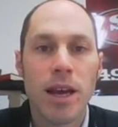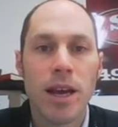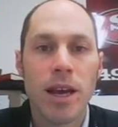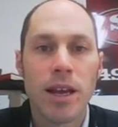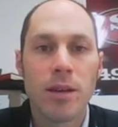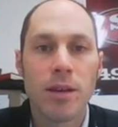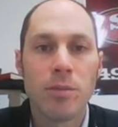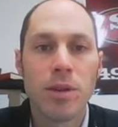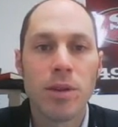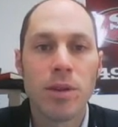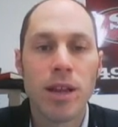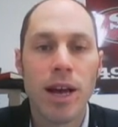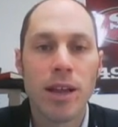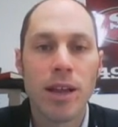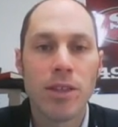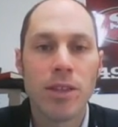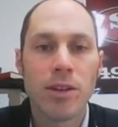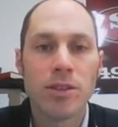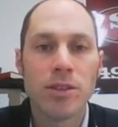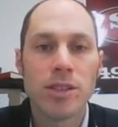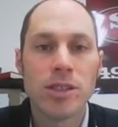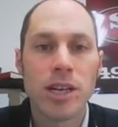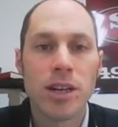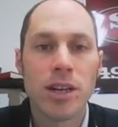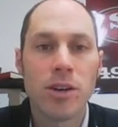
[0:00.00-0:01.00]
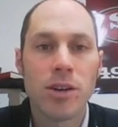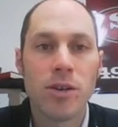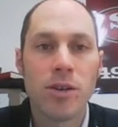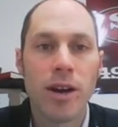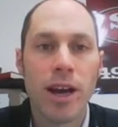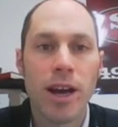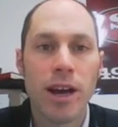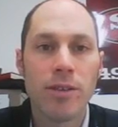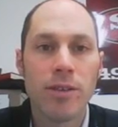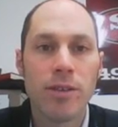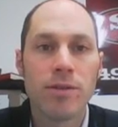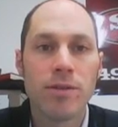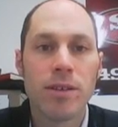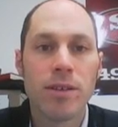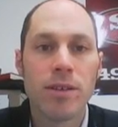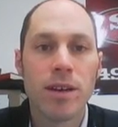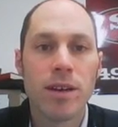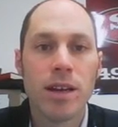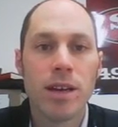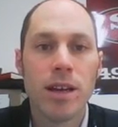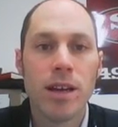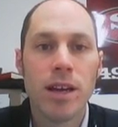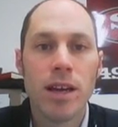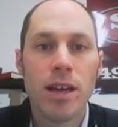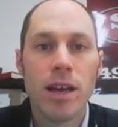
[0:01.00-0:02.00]
I can plot those on a graph.
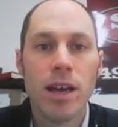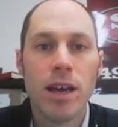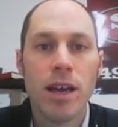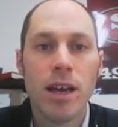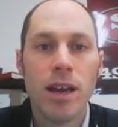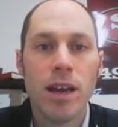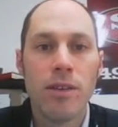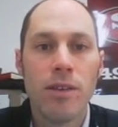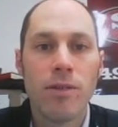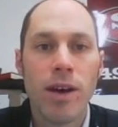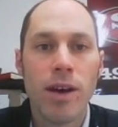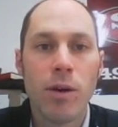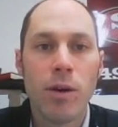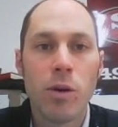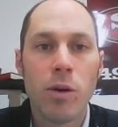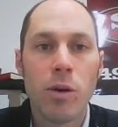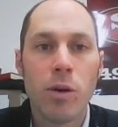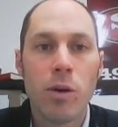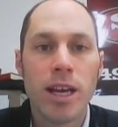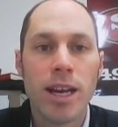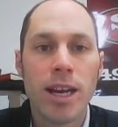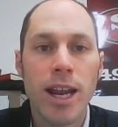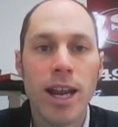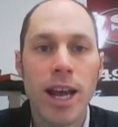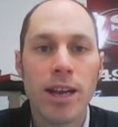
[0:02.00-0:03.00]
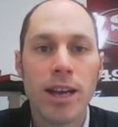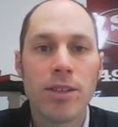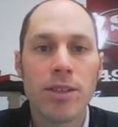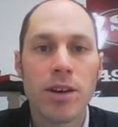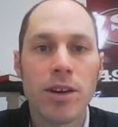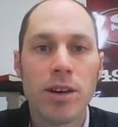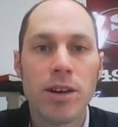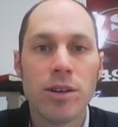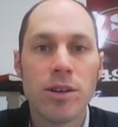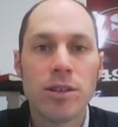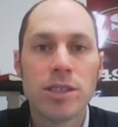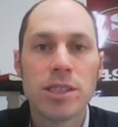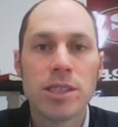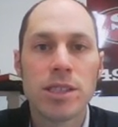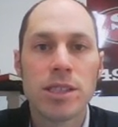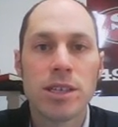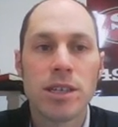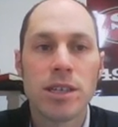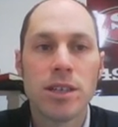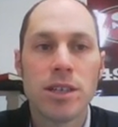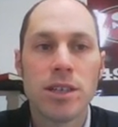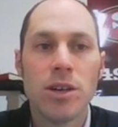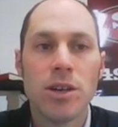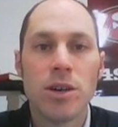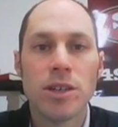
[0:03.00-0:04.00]
And if I were to connect those,
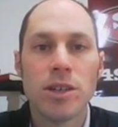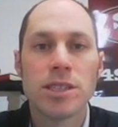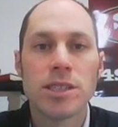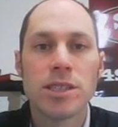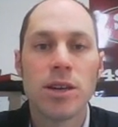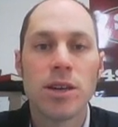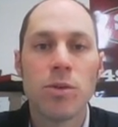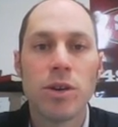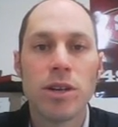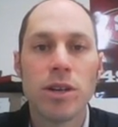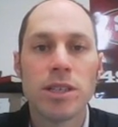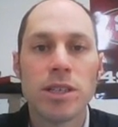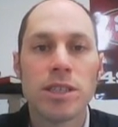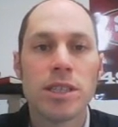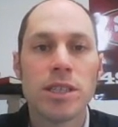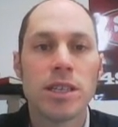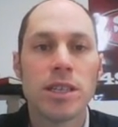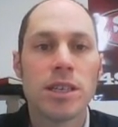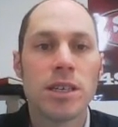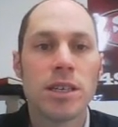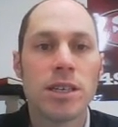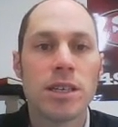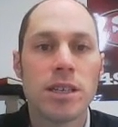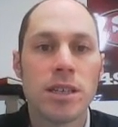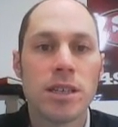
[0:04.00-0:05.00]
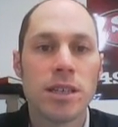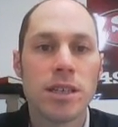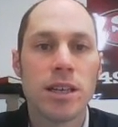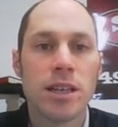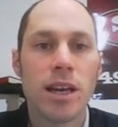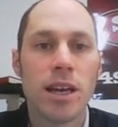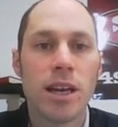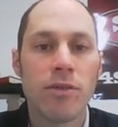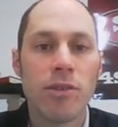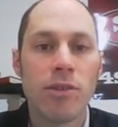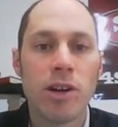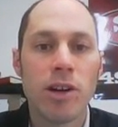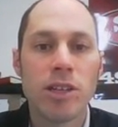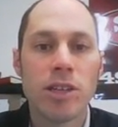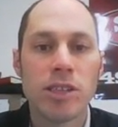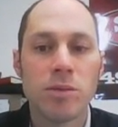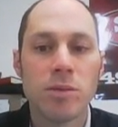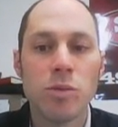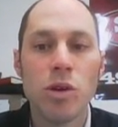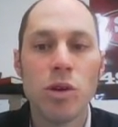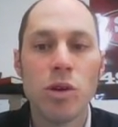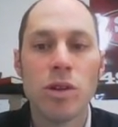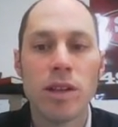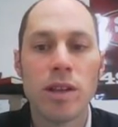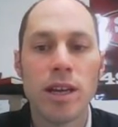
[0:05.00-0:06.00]
notice they wouldn't connect very
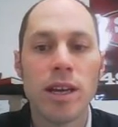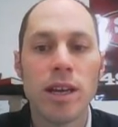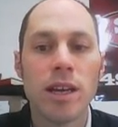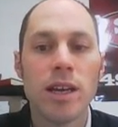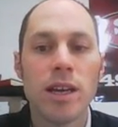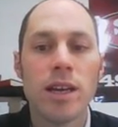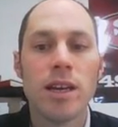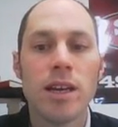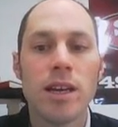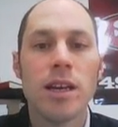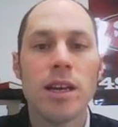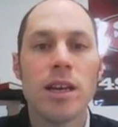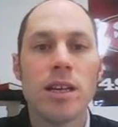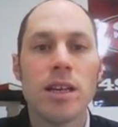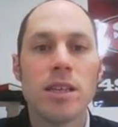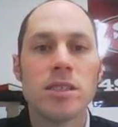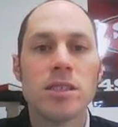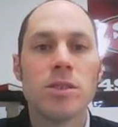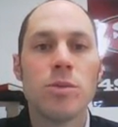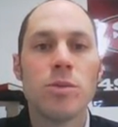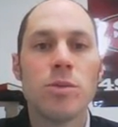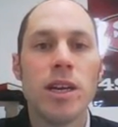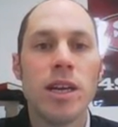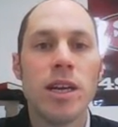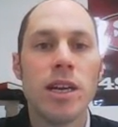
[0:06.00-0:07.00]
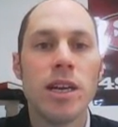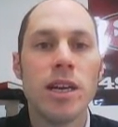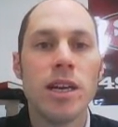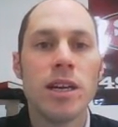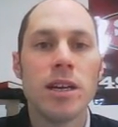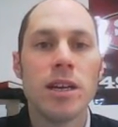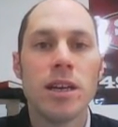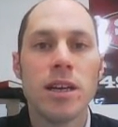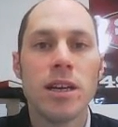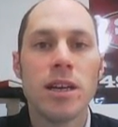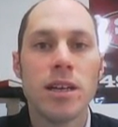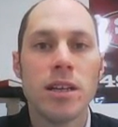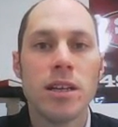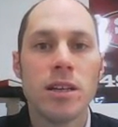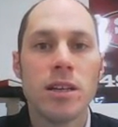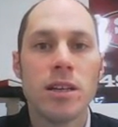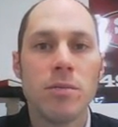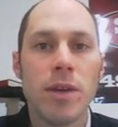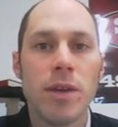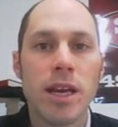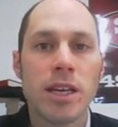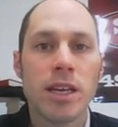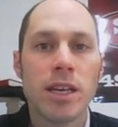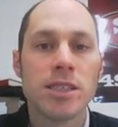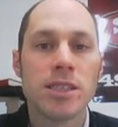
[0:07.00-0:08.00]
smoothly, so we
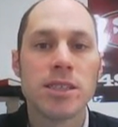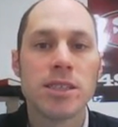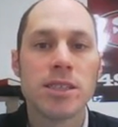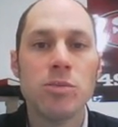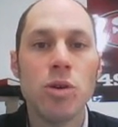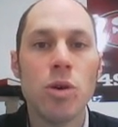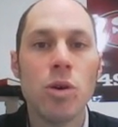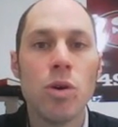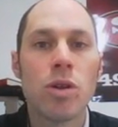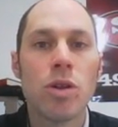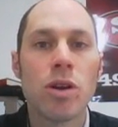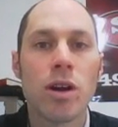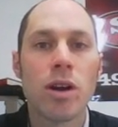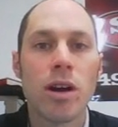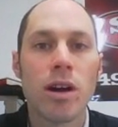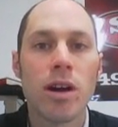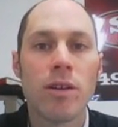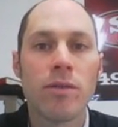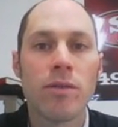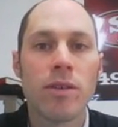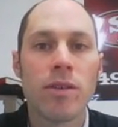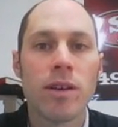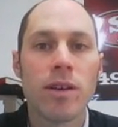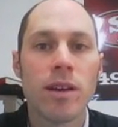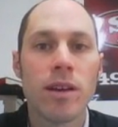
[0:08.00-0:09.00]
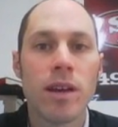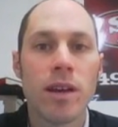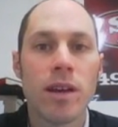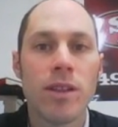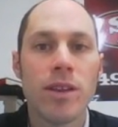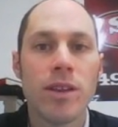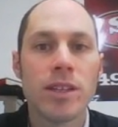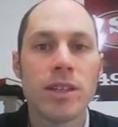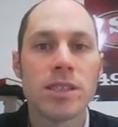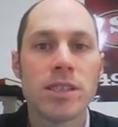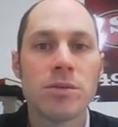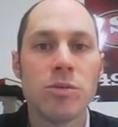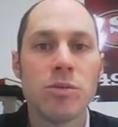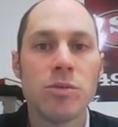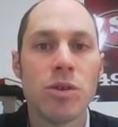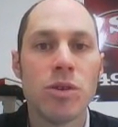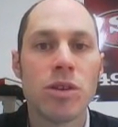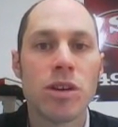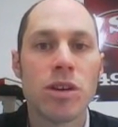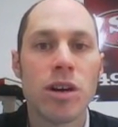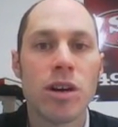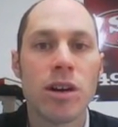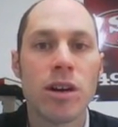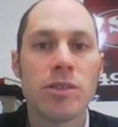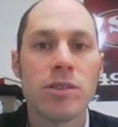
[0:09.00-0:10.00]
make a smooth curve. And this
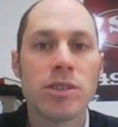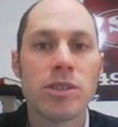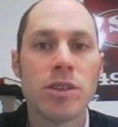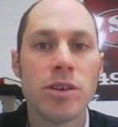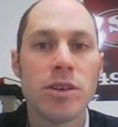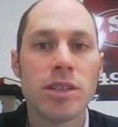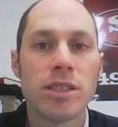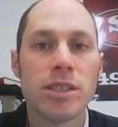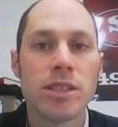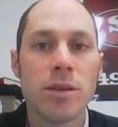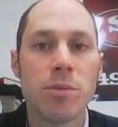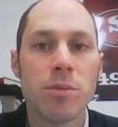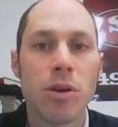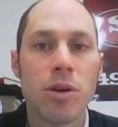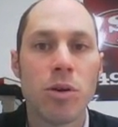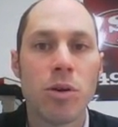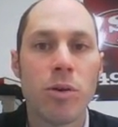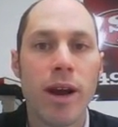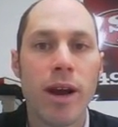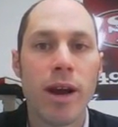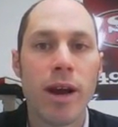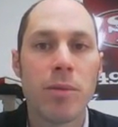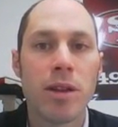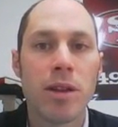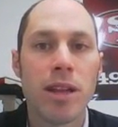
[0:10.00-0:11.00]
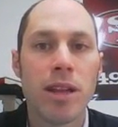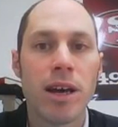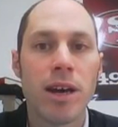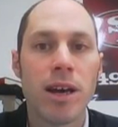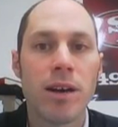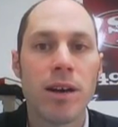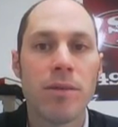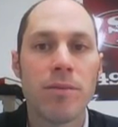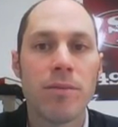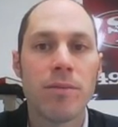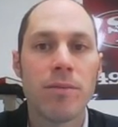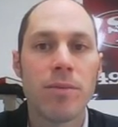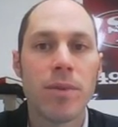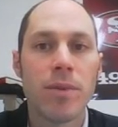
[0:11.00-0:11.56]
smooth curve is known as a parabola.